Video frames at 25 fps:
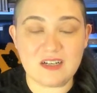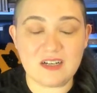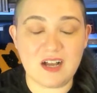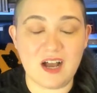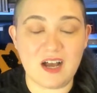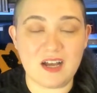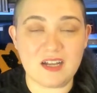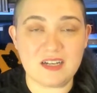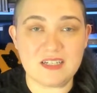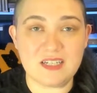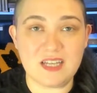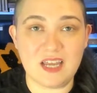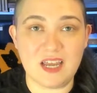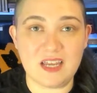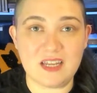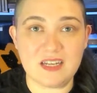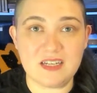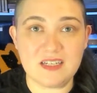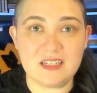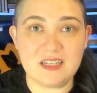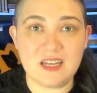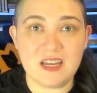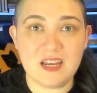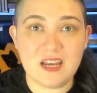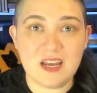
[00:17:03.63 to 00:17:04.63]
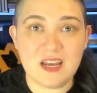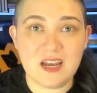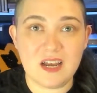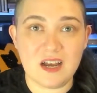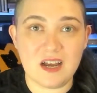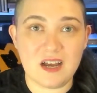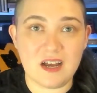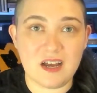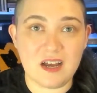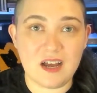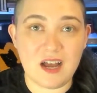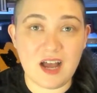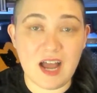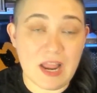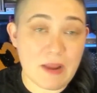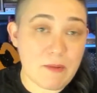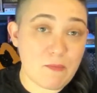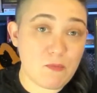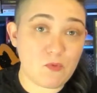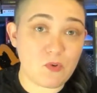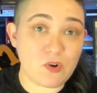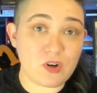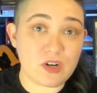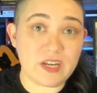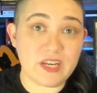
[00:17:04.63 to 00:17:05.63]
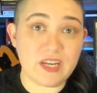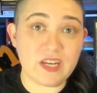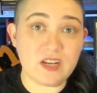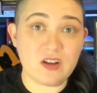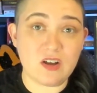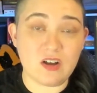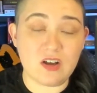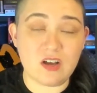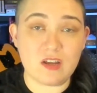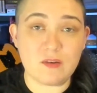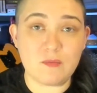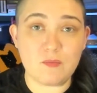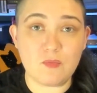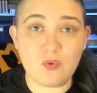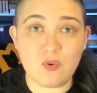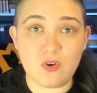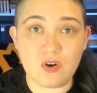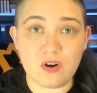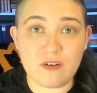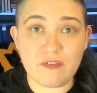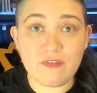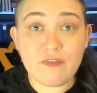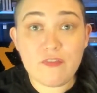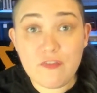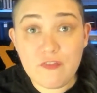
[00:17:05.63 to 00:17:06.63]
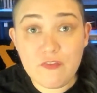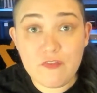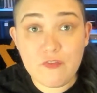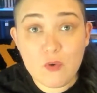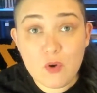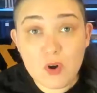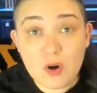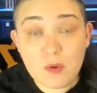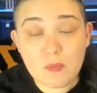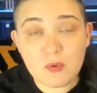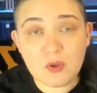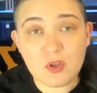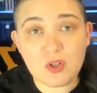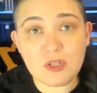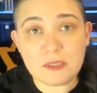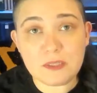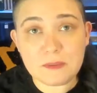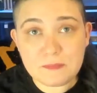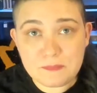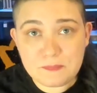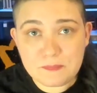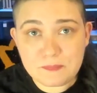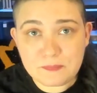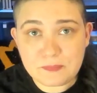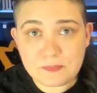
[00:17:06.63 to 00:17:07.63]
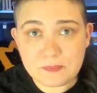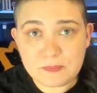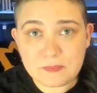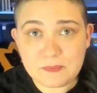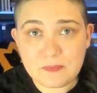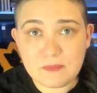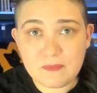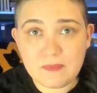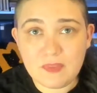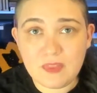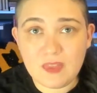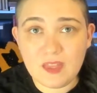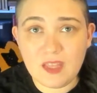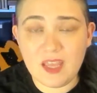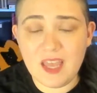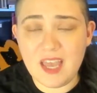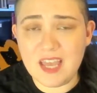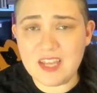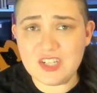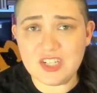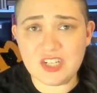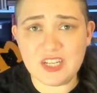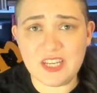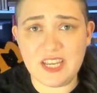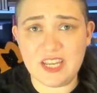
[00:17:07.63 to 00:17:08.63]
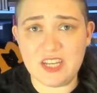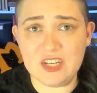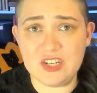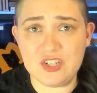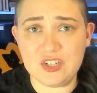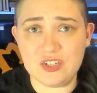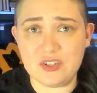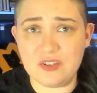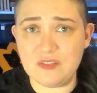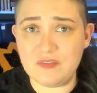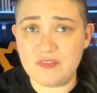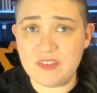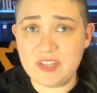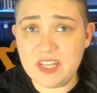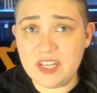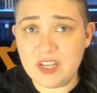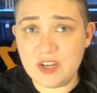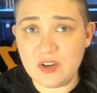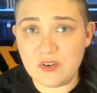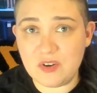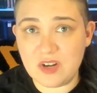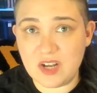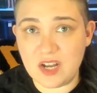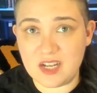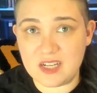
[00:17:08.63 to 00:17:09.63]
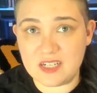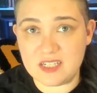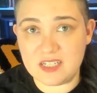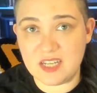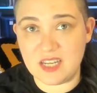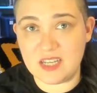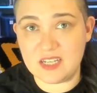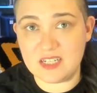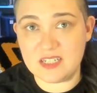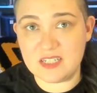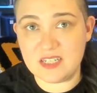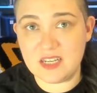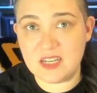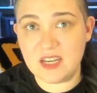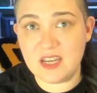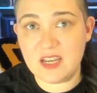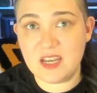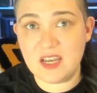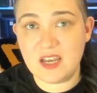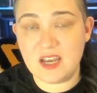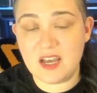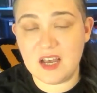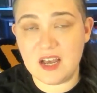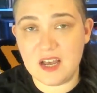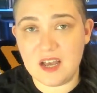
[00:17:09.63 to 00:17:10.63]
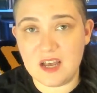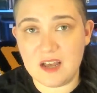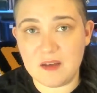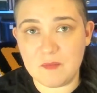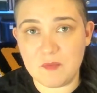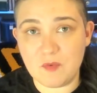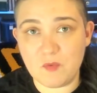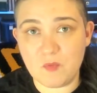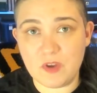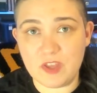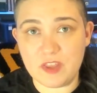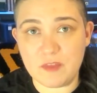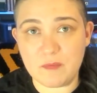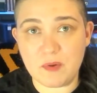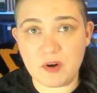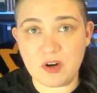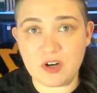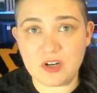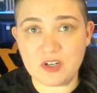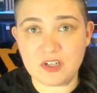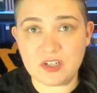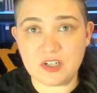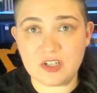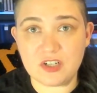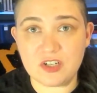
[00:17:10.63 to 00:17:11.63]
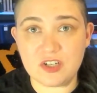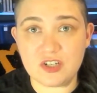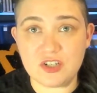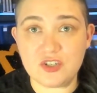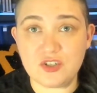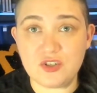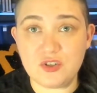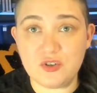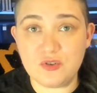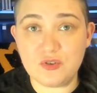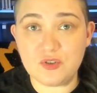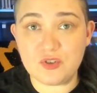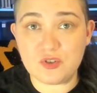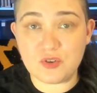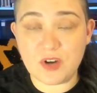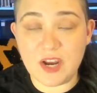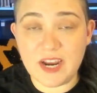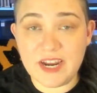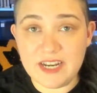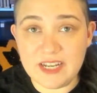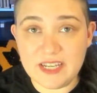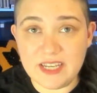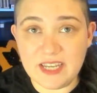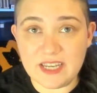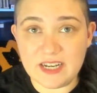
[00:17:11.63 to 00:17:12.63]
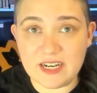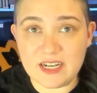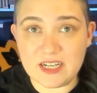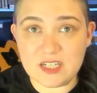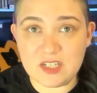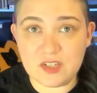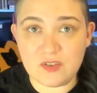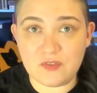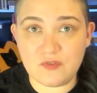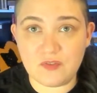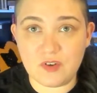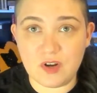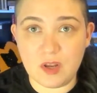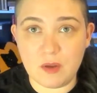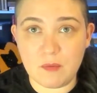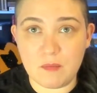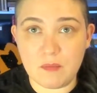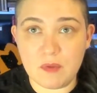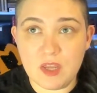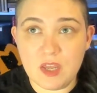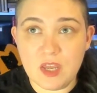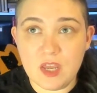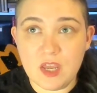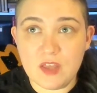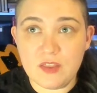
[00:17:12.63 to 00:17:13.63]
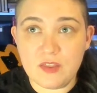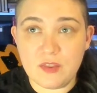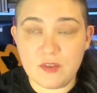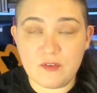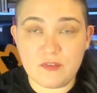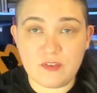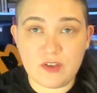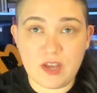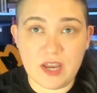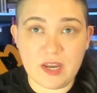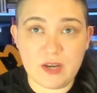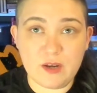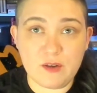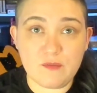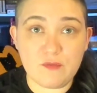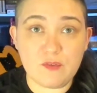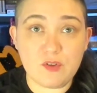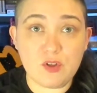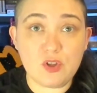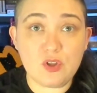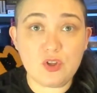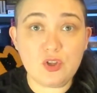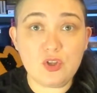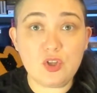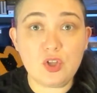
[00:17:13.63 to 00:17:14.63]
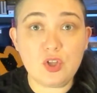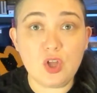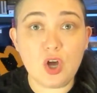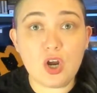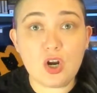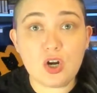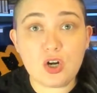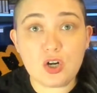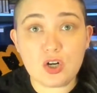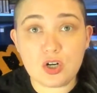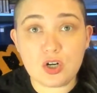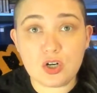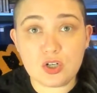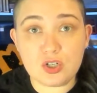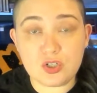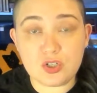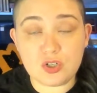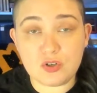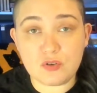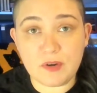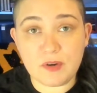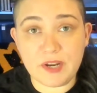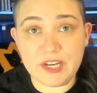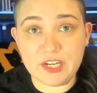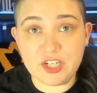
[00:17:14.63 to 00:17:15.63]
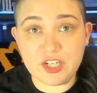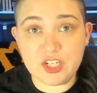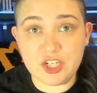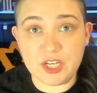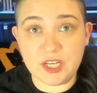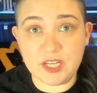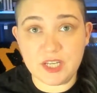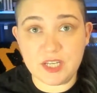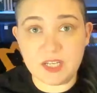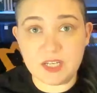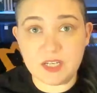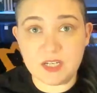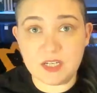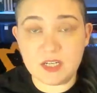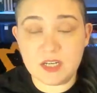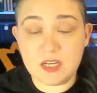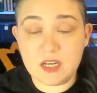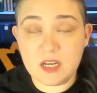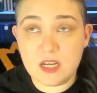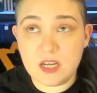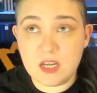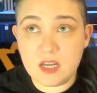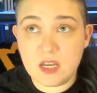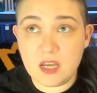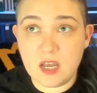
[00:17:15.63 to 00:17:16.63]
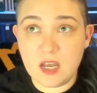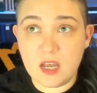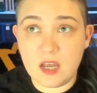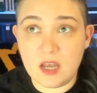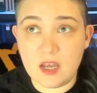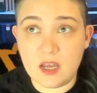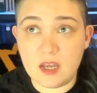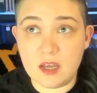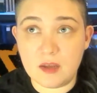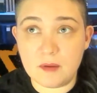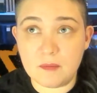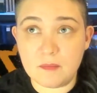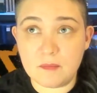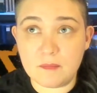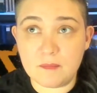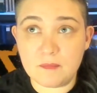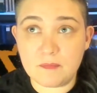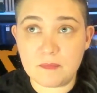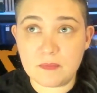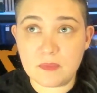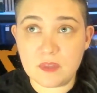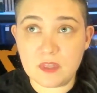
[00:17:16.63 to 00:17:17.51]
content, I'm working on more formal educational video content with partners to try to get us from the kind of longer duration, um,